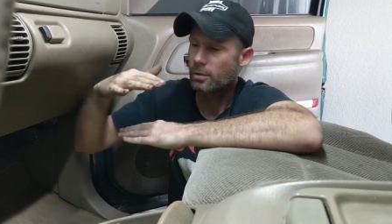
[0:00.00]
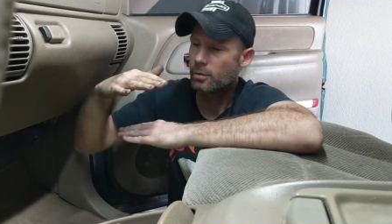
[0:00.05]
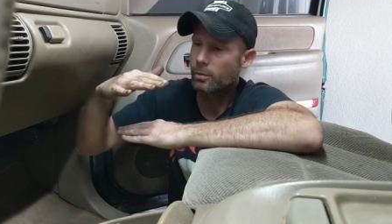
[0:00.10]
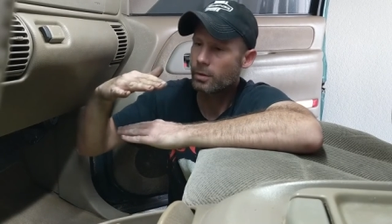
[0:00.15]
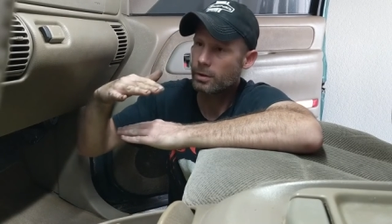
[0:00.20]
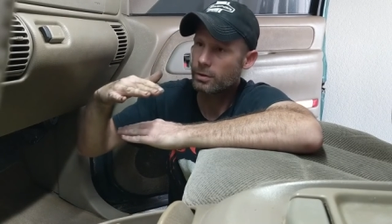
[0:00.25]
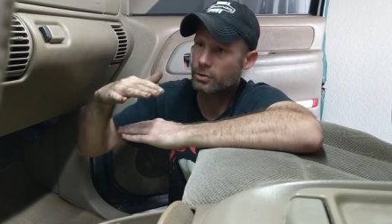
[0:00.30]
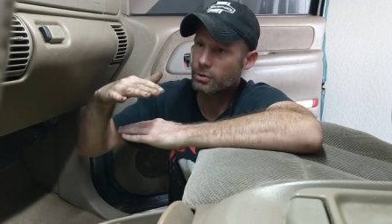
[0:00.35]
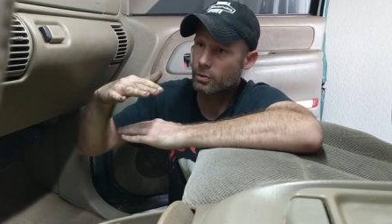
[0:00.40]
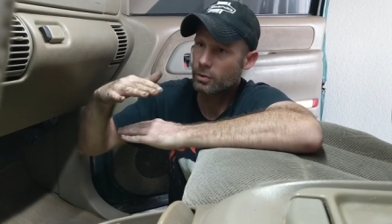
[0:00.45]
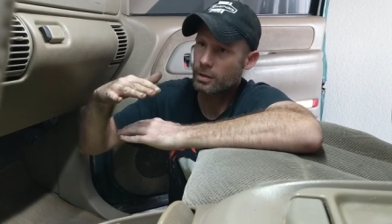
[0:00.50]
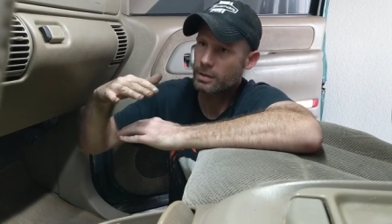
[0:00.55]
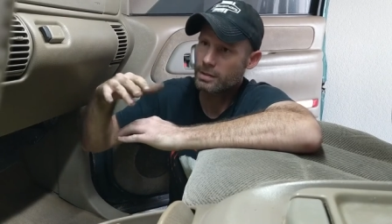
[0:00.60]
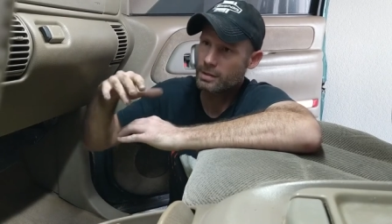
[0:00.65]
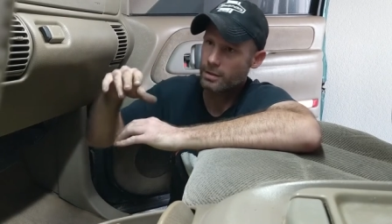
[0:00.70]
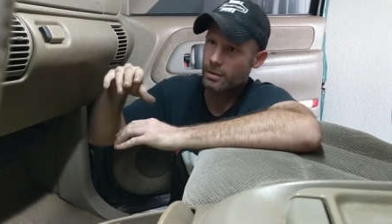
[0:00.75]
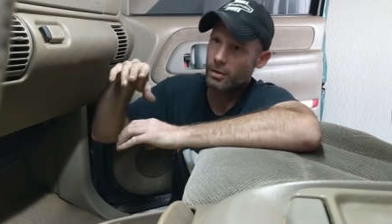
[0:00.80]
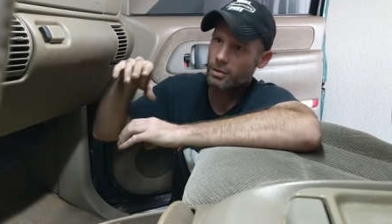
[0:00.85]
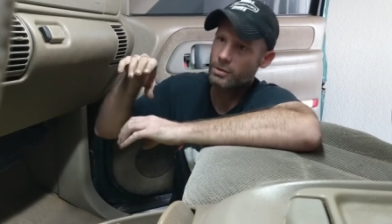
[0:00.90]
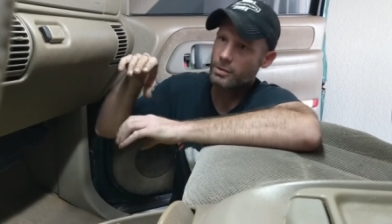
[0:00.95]
where it
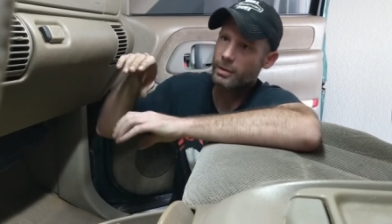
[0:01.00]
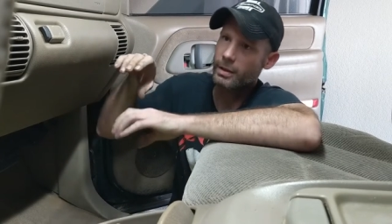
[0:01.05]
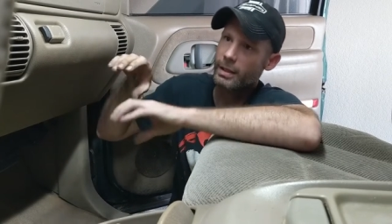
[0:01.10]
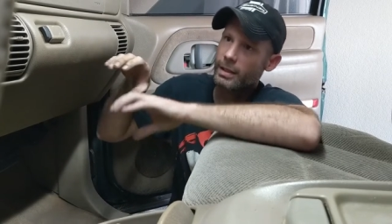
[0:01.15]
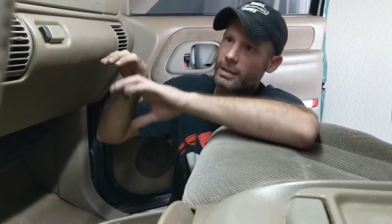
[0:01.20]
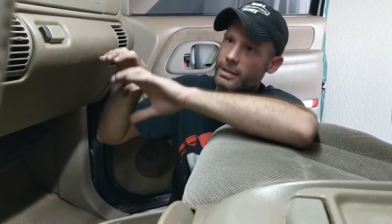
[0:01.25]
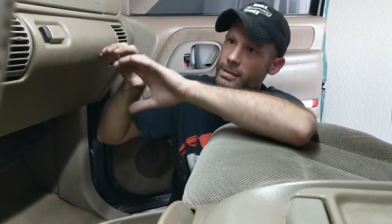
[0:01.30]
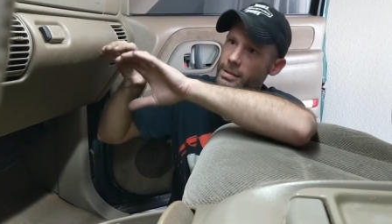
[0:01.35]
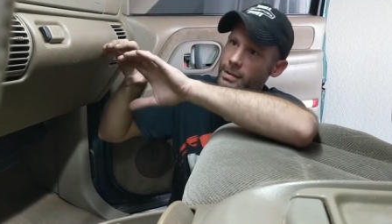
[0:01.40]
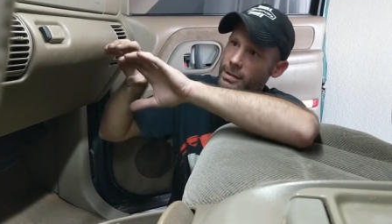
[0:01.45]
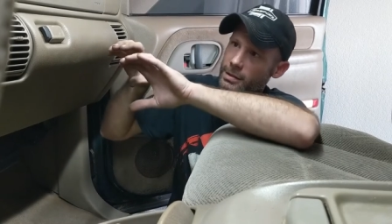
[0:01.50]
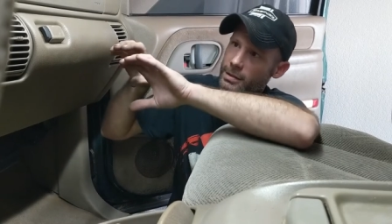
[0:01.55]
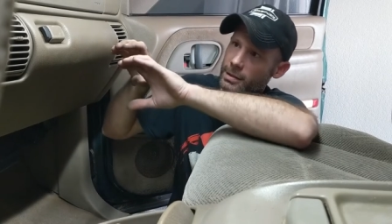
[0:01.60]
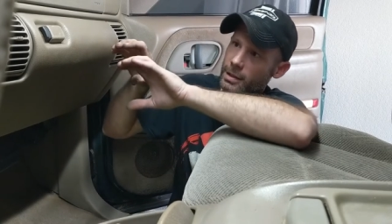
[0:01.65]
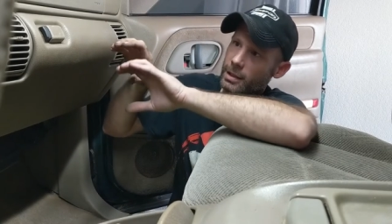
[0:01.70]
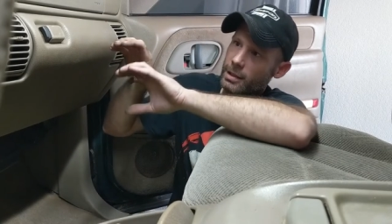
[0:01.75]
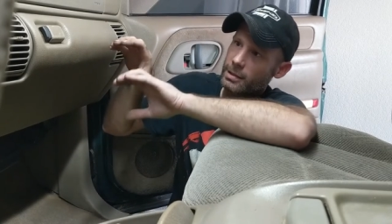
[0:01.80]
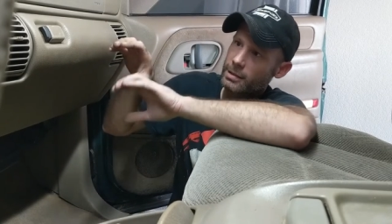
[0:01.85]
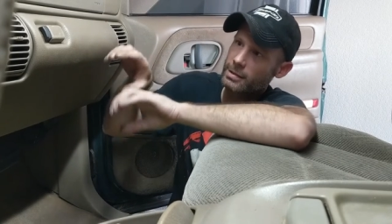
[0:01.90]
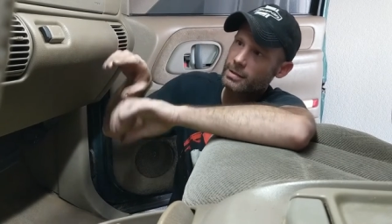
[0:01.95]
joins and also has the
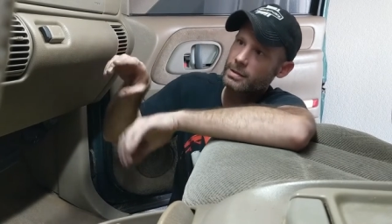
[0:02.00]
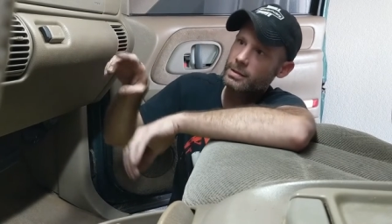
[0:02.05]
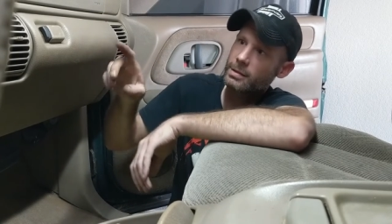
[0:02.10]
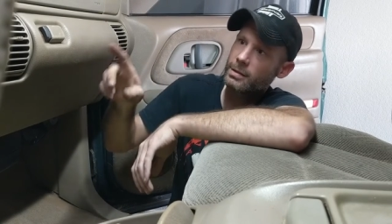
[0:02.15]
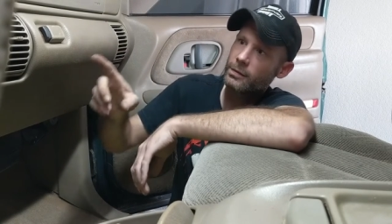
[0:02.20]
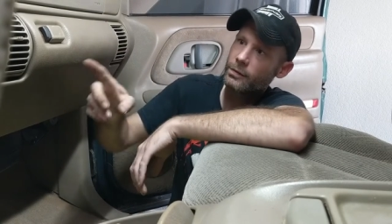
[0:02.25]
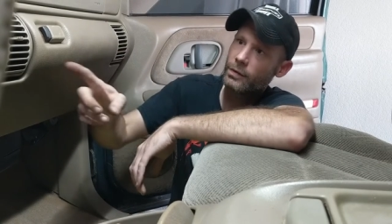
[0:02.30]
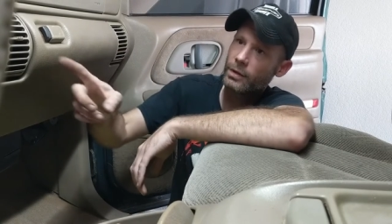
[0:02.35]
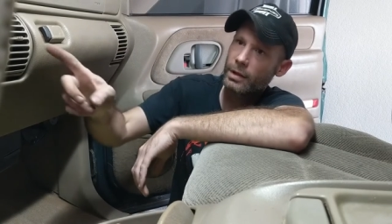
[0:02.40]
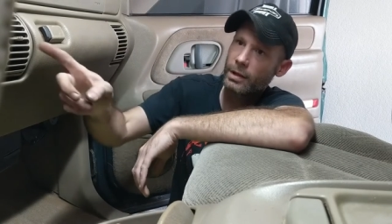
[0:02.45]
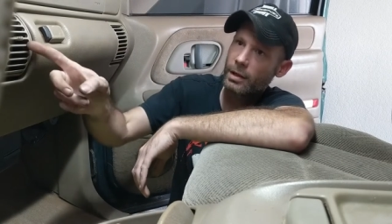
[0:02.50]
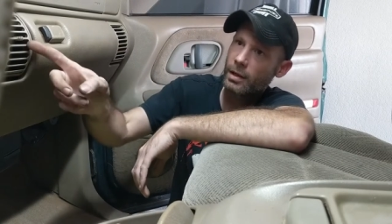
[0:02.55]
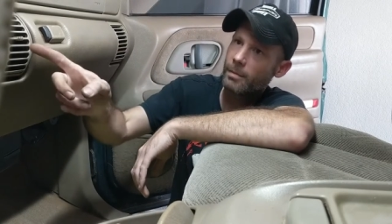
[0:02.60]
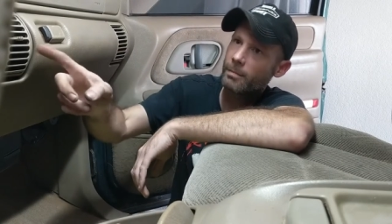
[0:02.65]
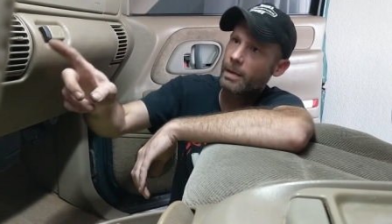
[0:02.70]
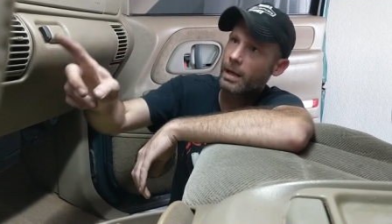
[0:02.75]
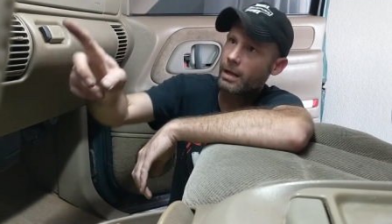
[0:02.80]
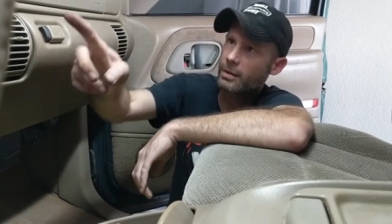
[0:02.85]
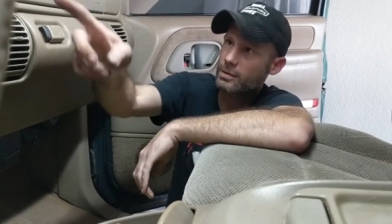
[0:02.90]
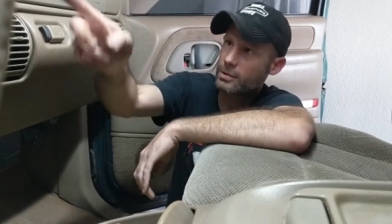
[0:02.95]
ducts that
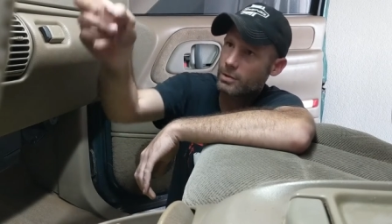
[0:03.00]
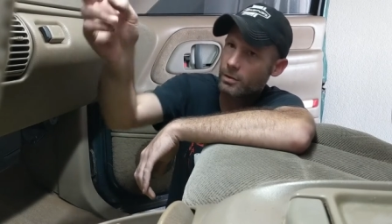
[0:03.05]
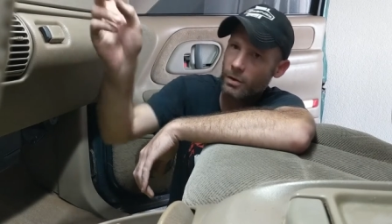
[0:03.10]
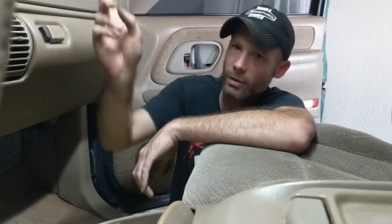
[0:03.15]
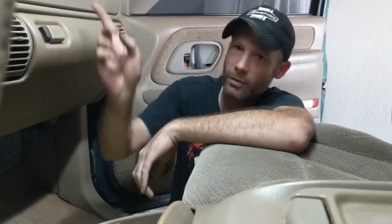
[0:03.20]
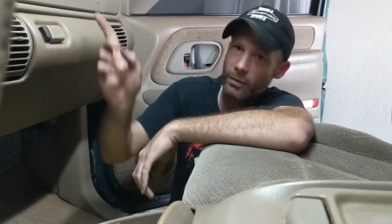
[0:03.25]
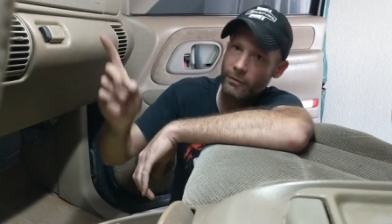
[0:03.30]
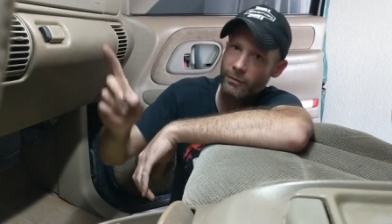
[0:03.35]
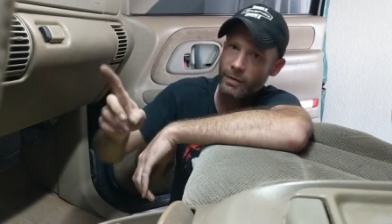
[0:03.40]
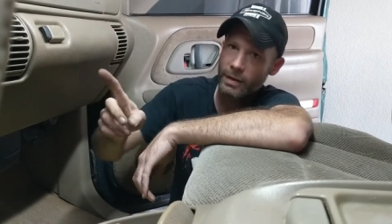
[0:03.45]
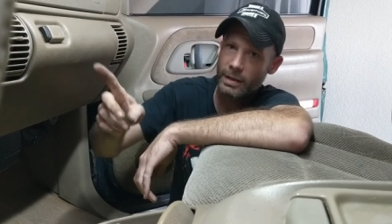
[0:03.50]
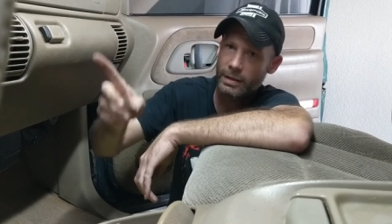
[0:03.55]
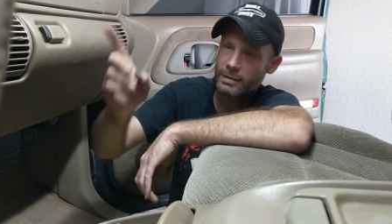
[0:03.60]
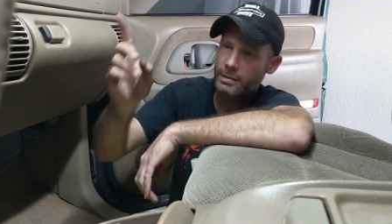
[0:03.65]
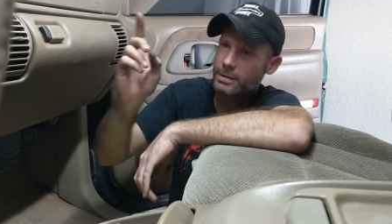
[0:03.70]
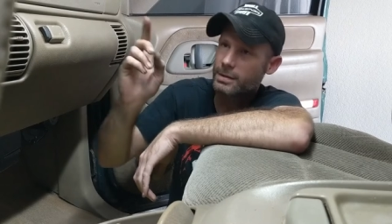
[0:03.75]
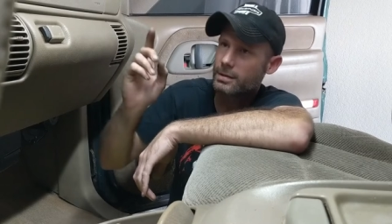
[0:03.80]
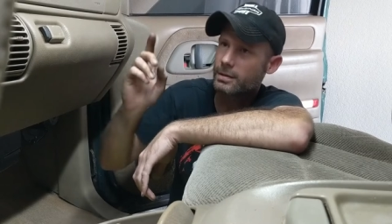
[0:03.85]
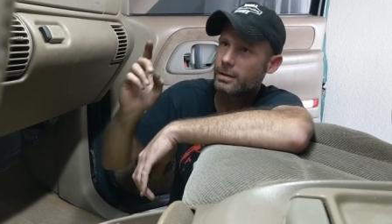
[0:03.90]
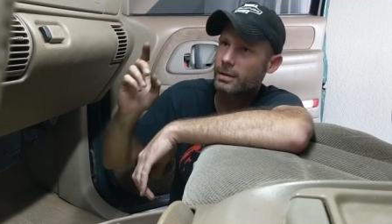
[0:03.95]
come out to all the
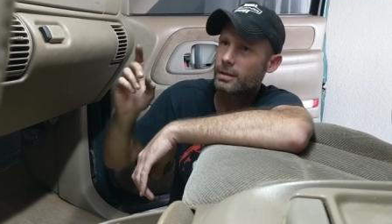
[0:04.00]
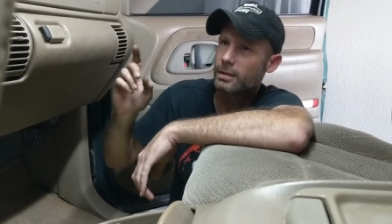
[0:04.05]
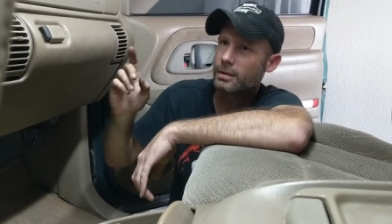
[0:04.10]
vents.